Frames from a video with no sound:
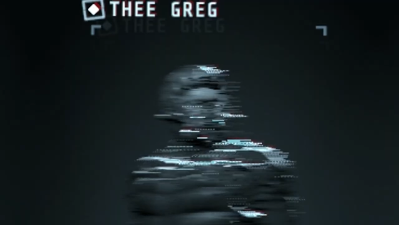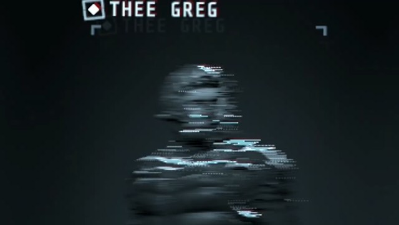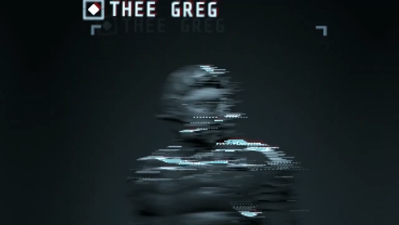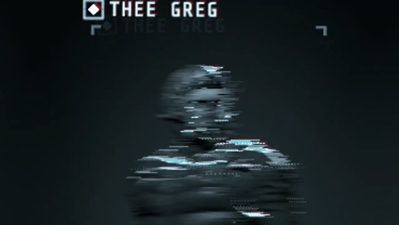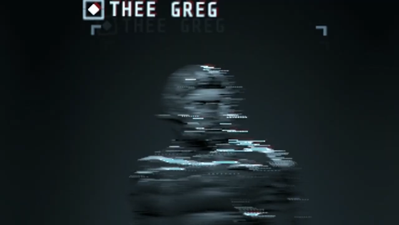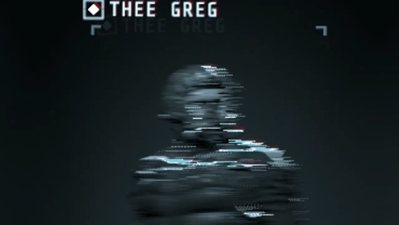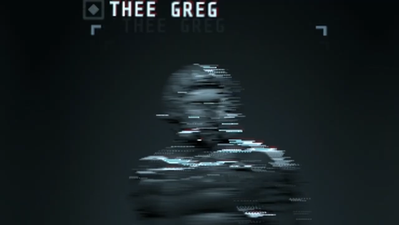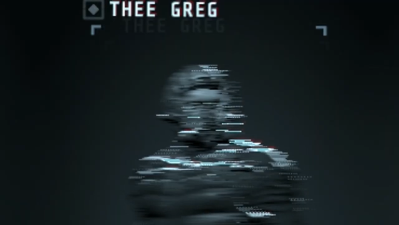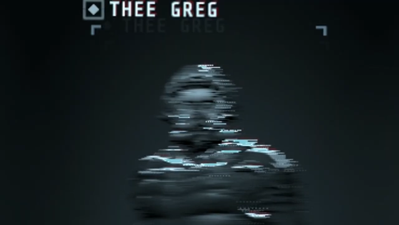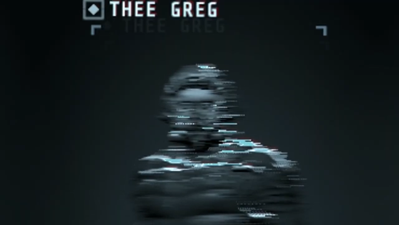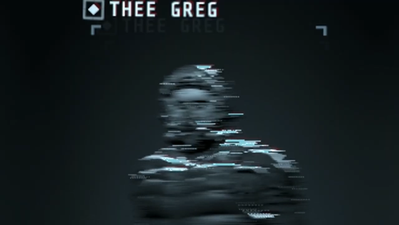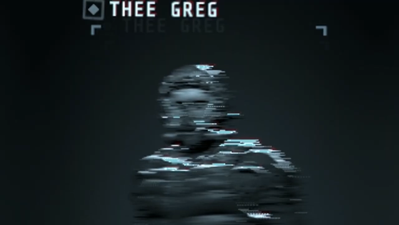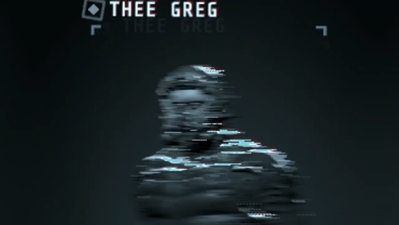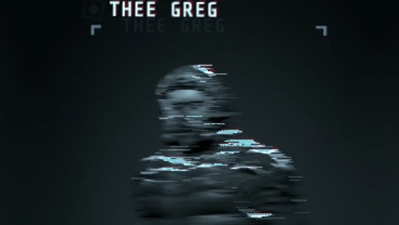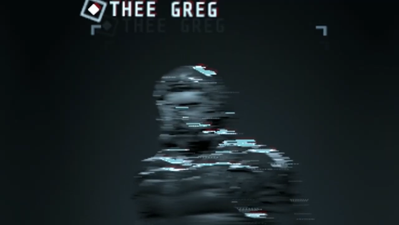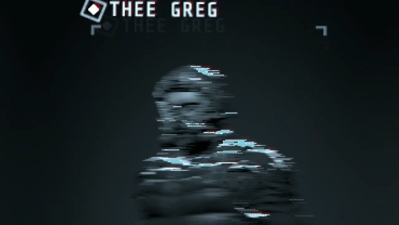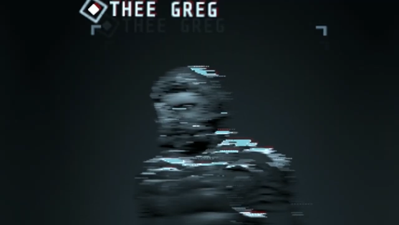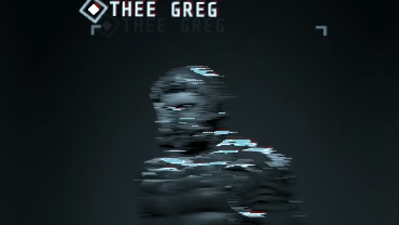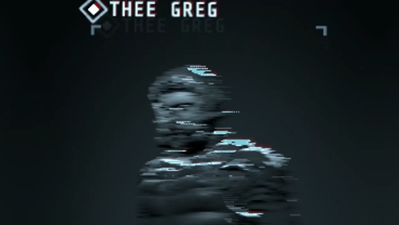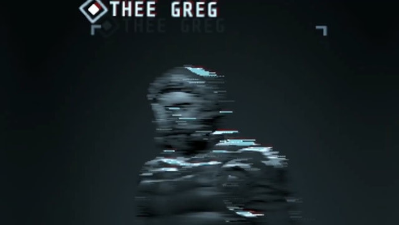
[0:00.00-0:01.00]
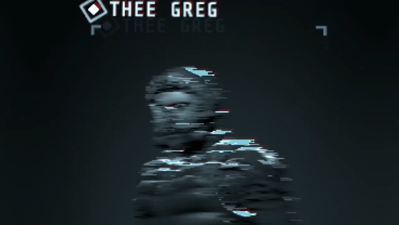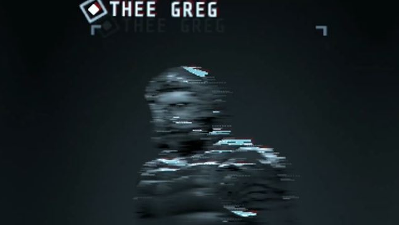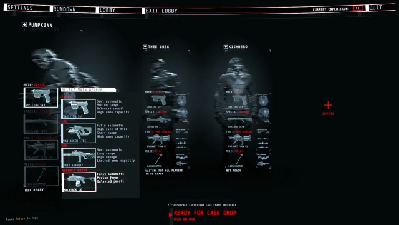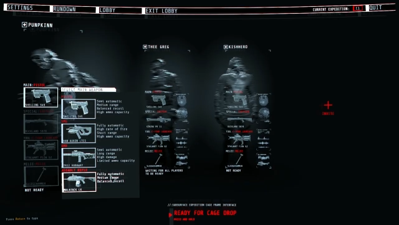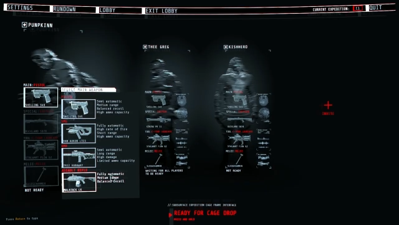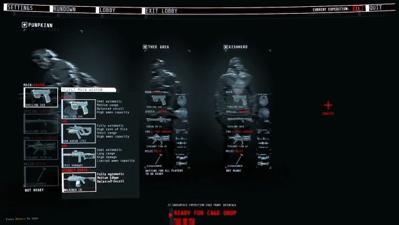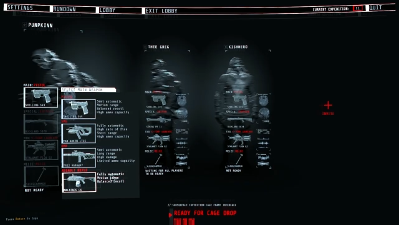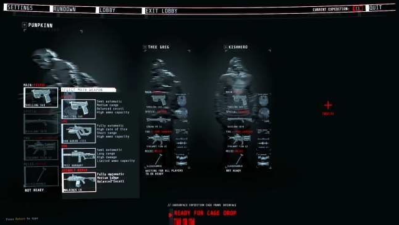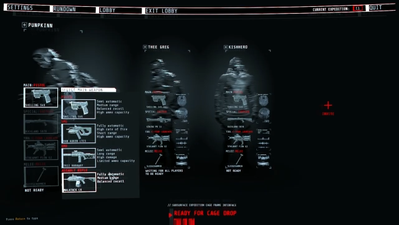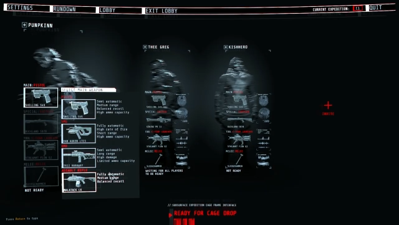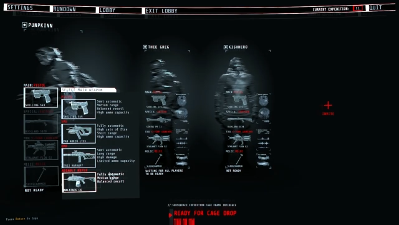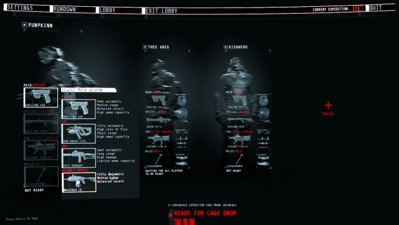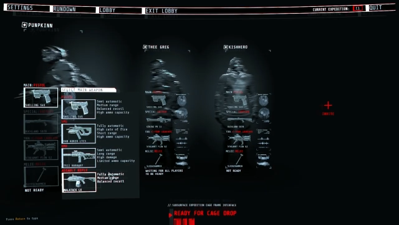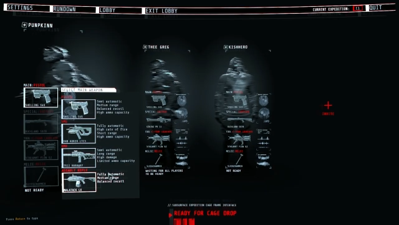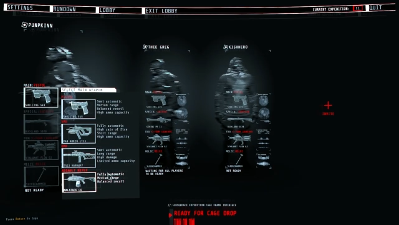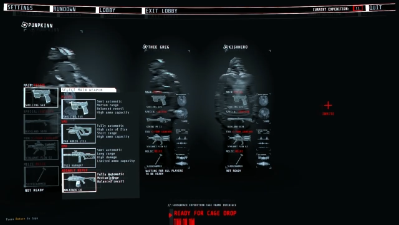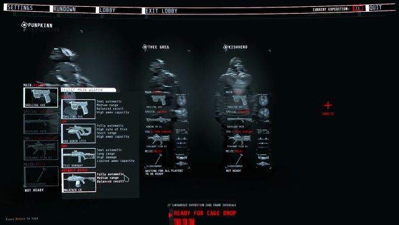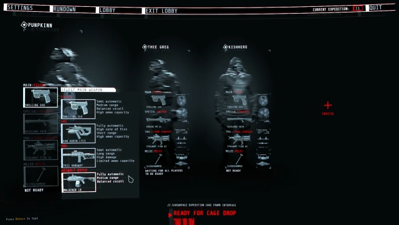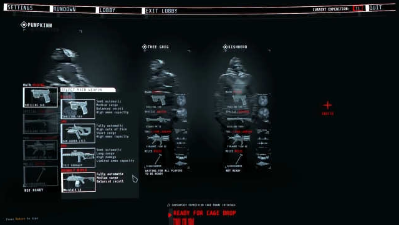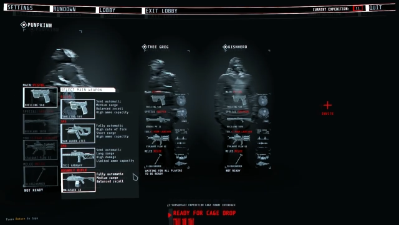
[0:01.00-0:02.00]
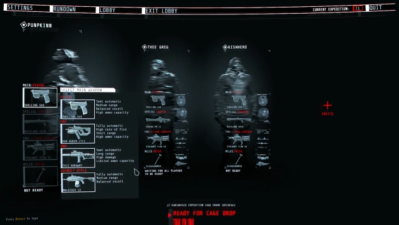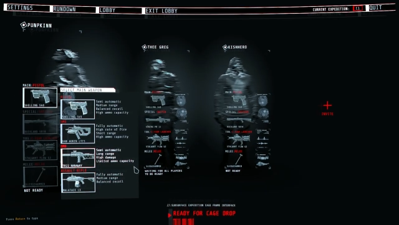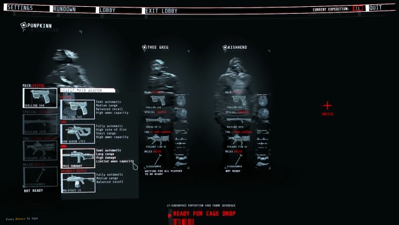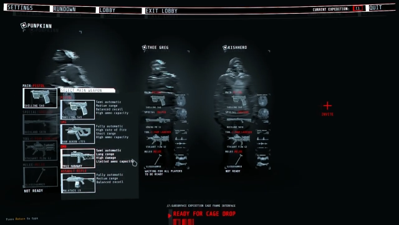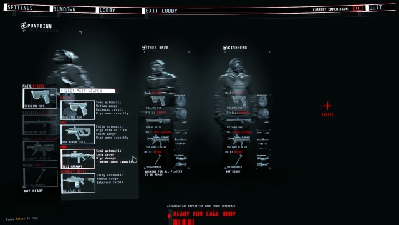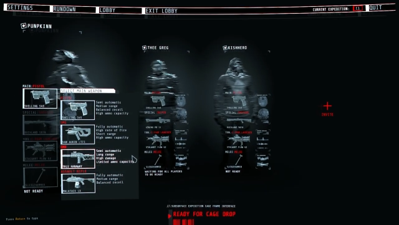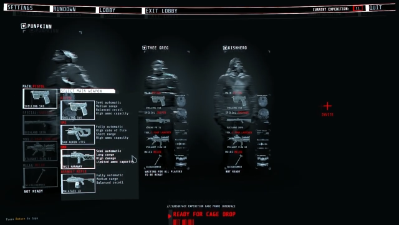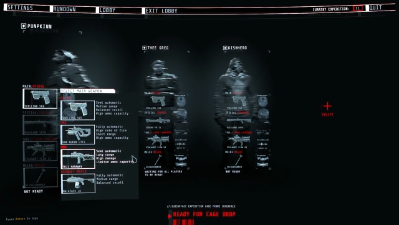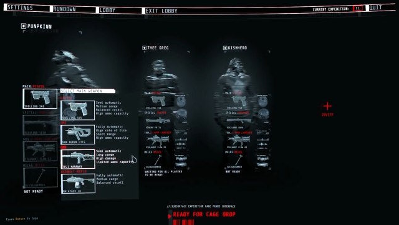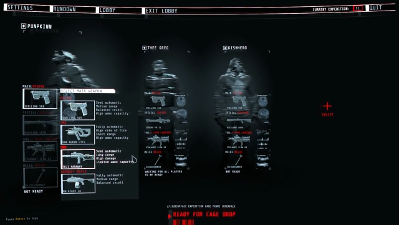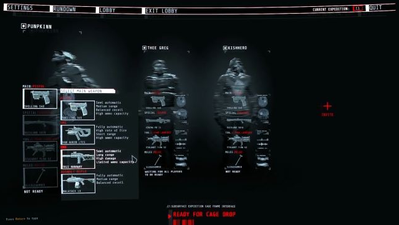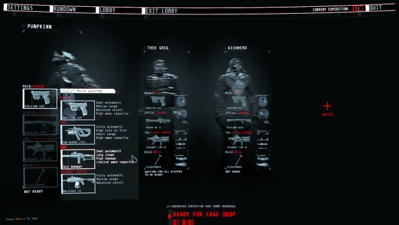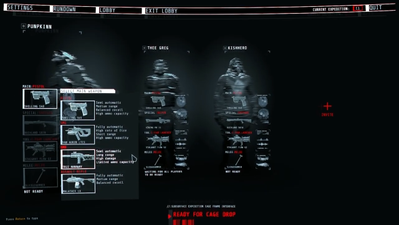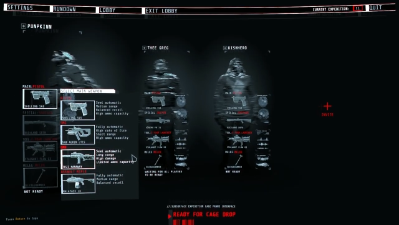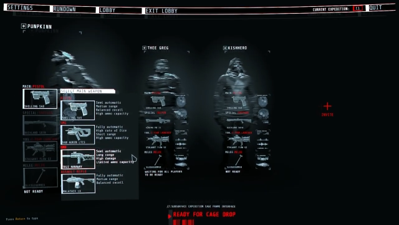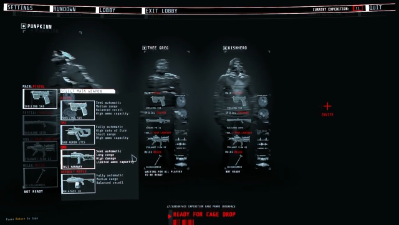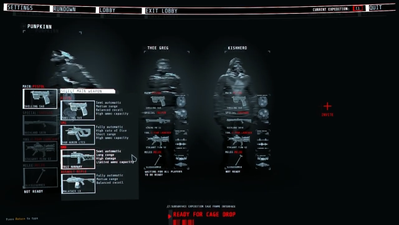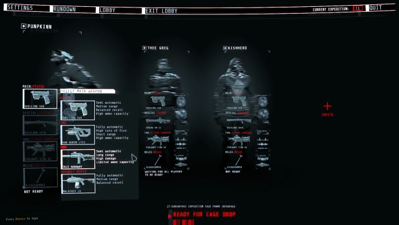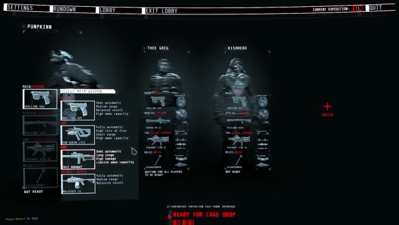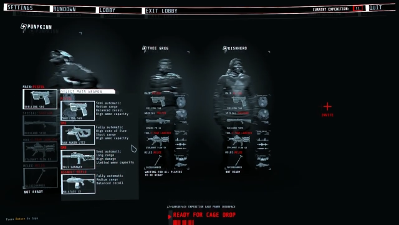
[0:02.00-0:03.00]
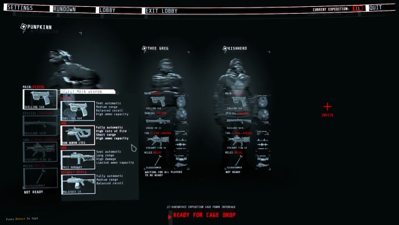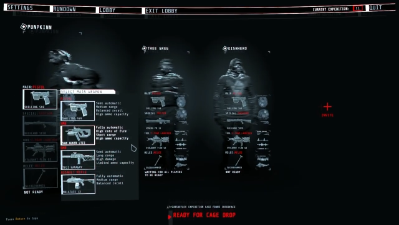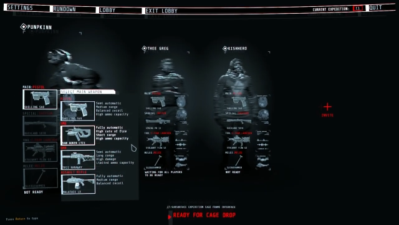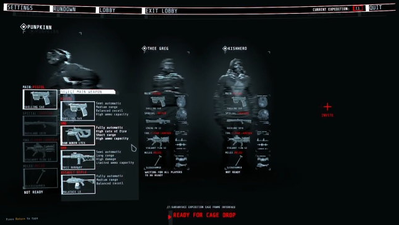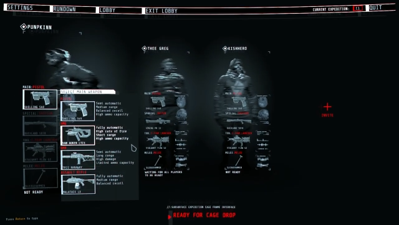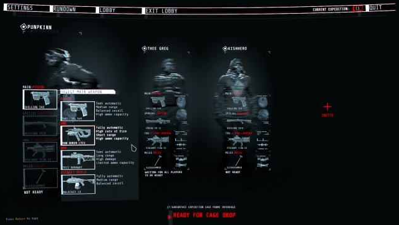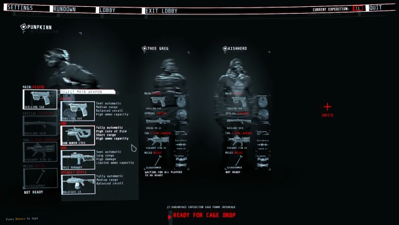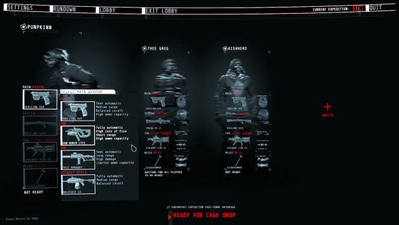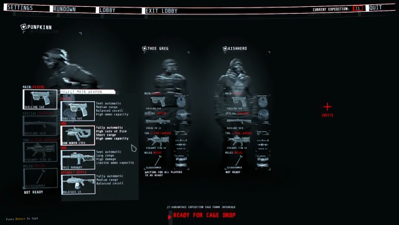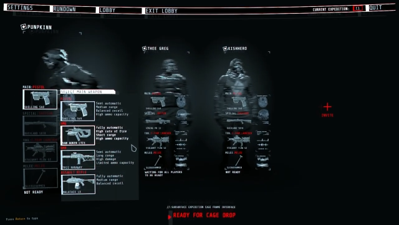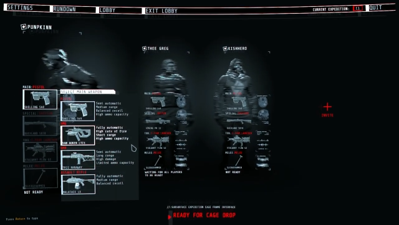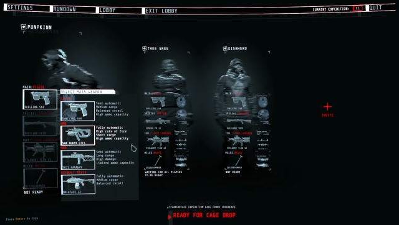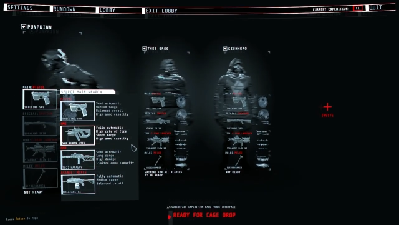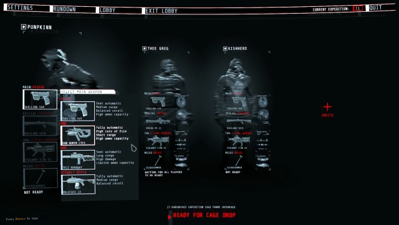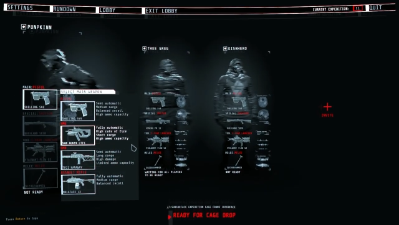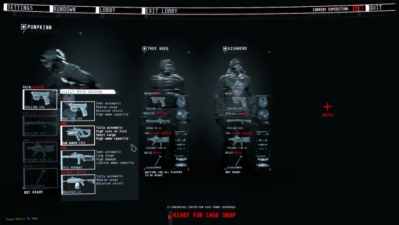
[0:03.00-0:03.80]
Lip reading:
[unreadable: no face in view]